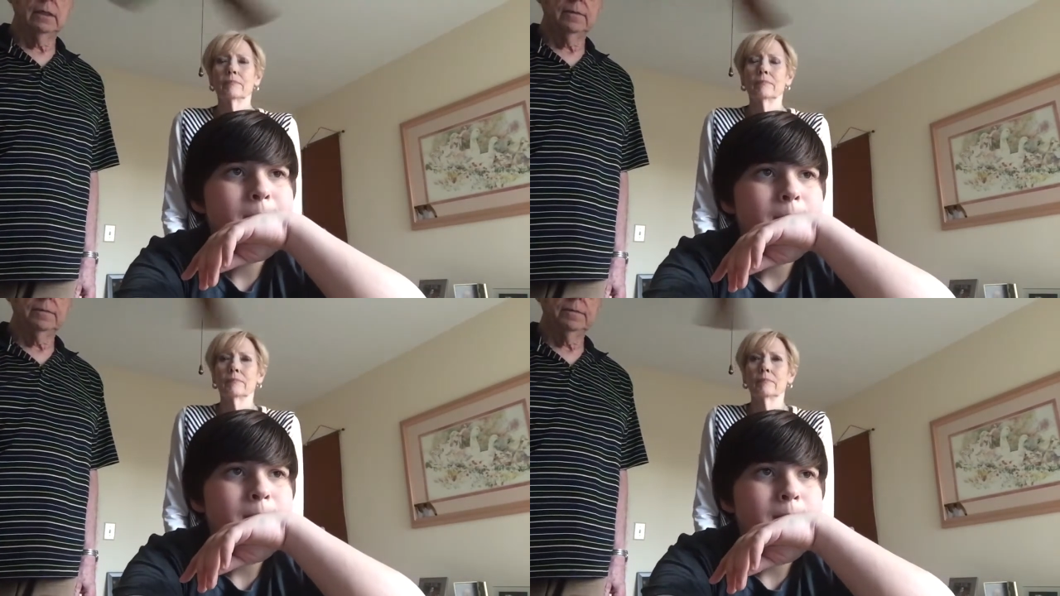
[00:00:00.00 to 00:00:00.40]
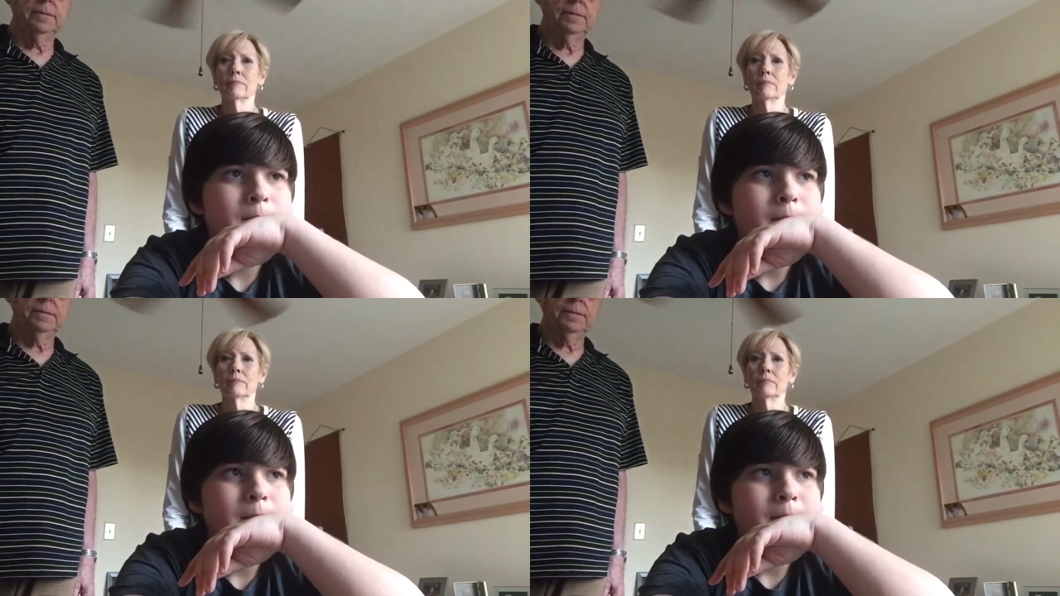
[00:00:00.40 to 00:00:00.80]

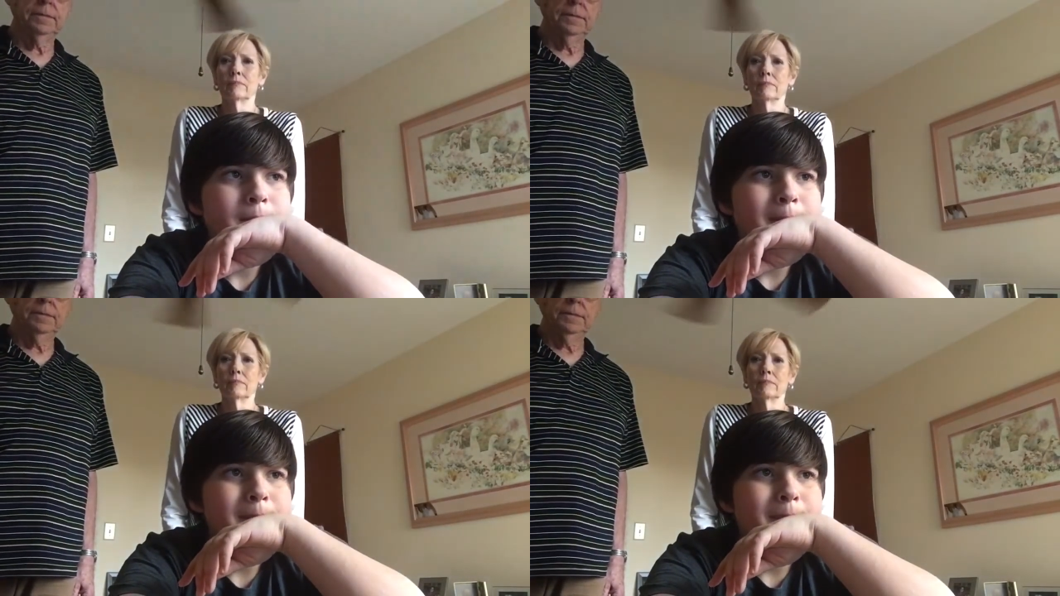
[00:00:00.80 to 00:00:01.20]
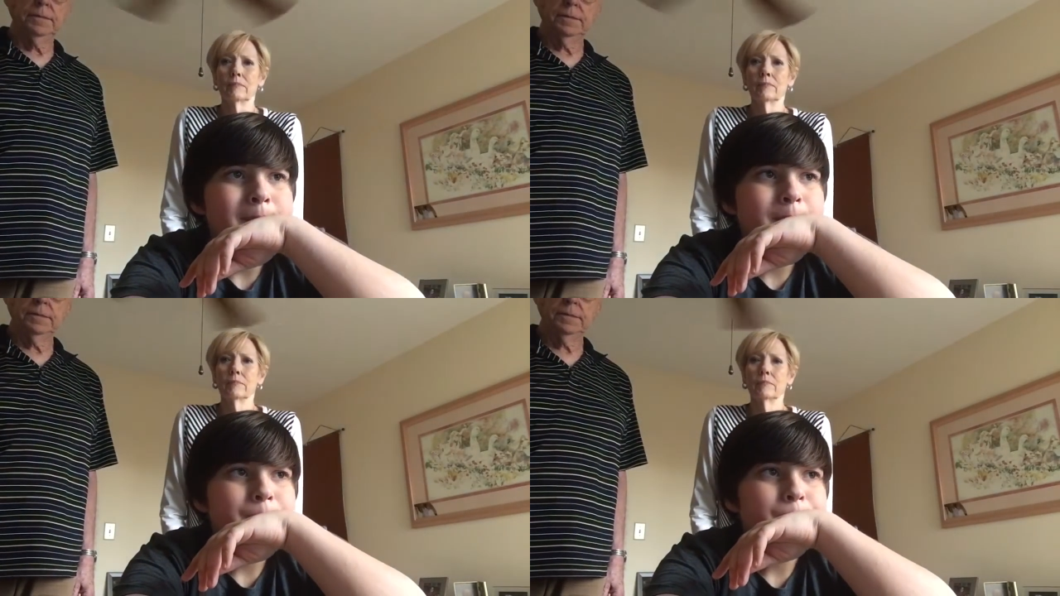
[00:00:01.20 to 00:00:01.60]

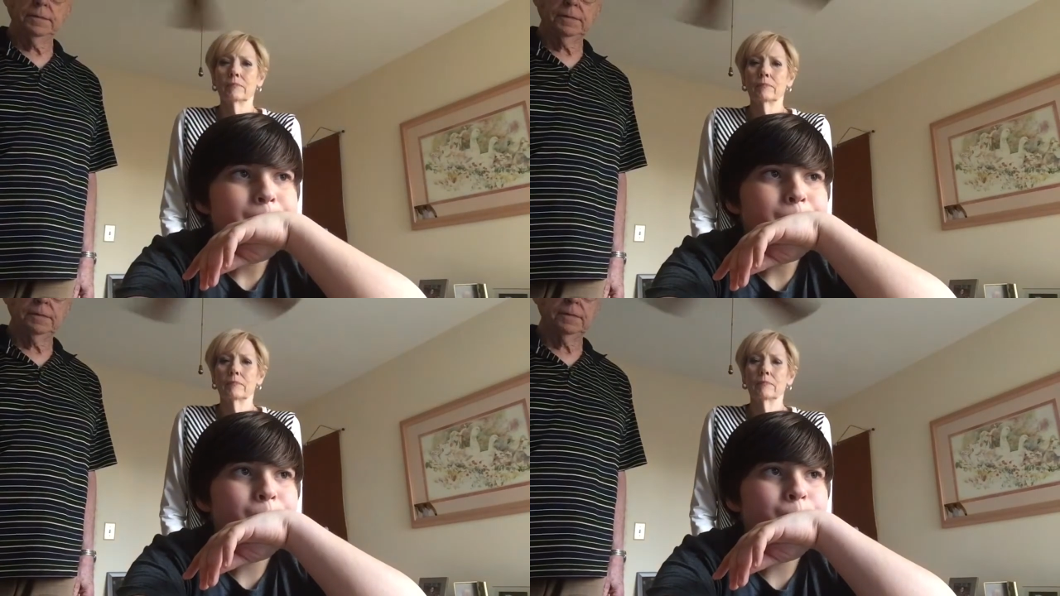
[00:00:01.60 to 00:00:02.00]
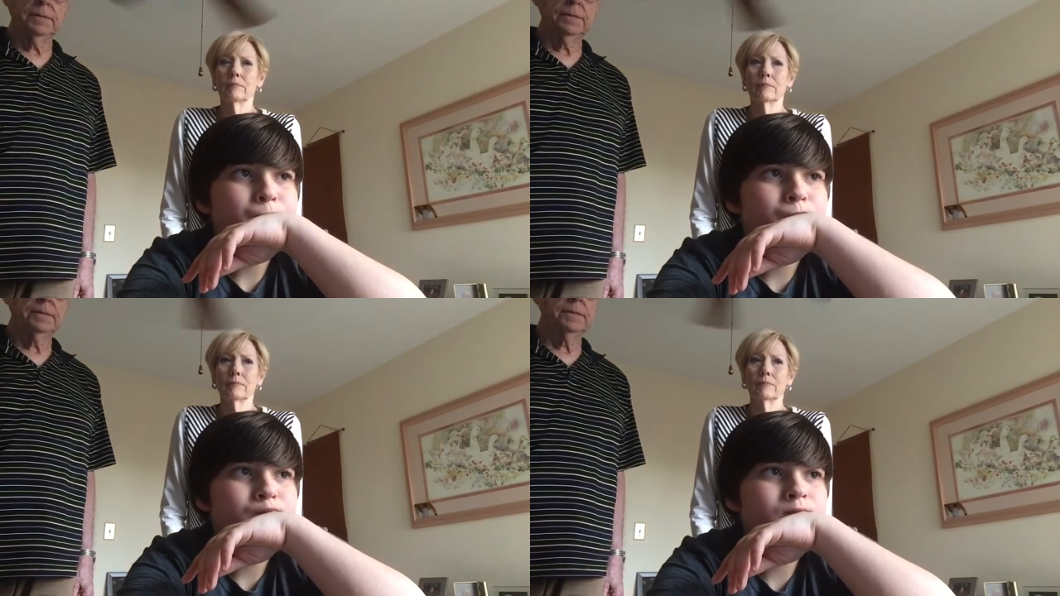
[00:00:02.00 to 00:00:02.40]

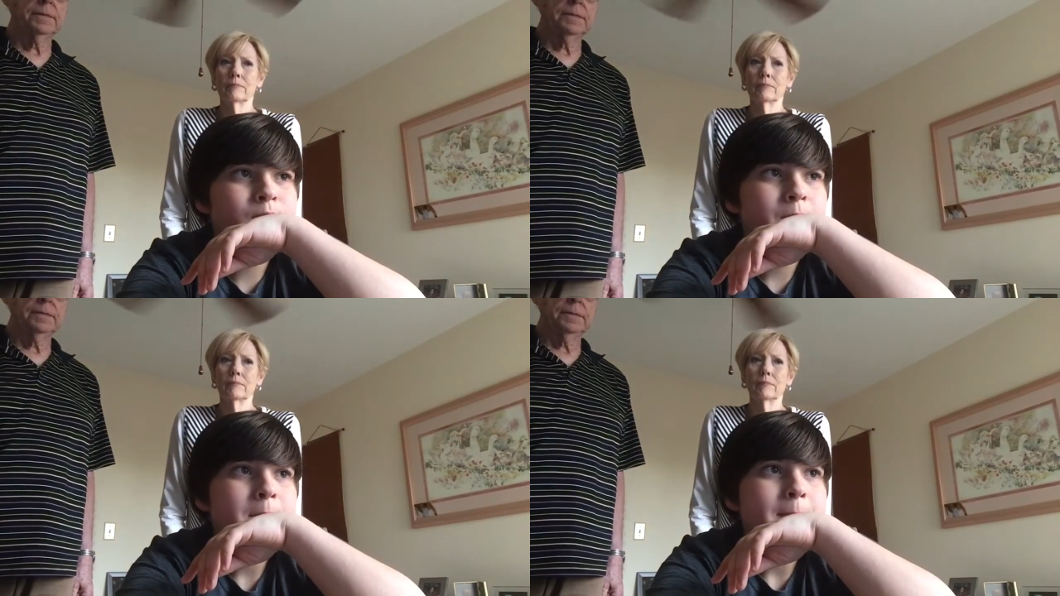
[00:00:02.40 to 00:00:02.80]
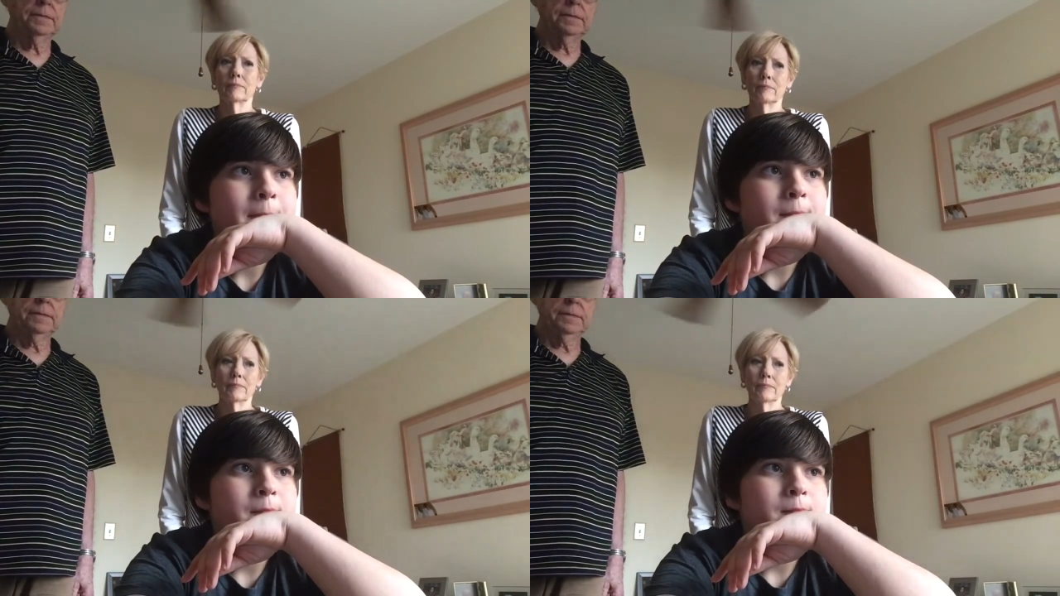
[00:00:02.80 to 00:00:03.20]

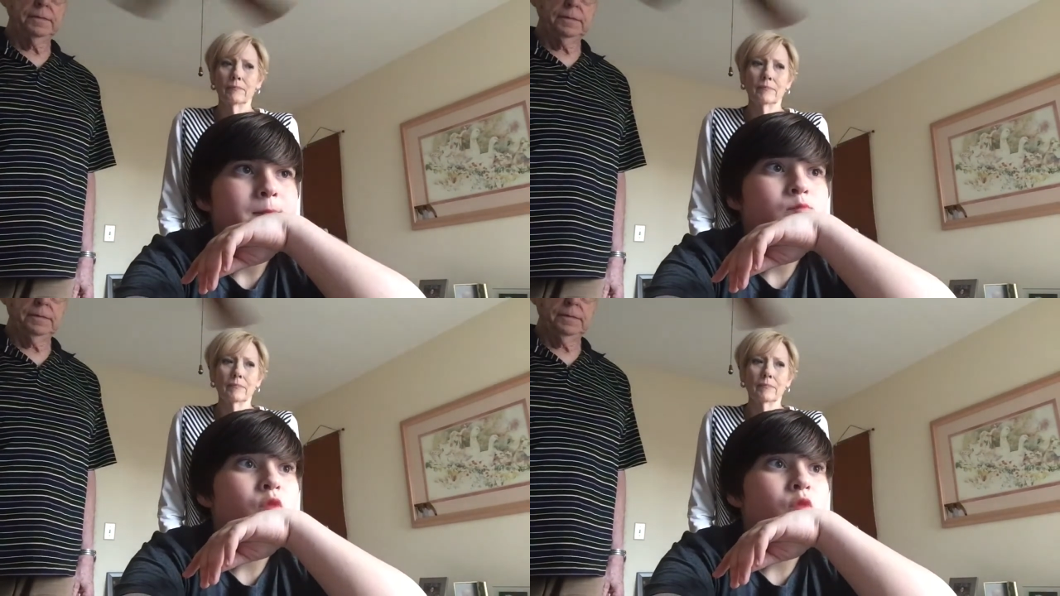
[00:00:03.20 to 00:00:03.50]
[no speech]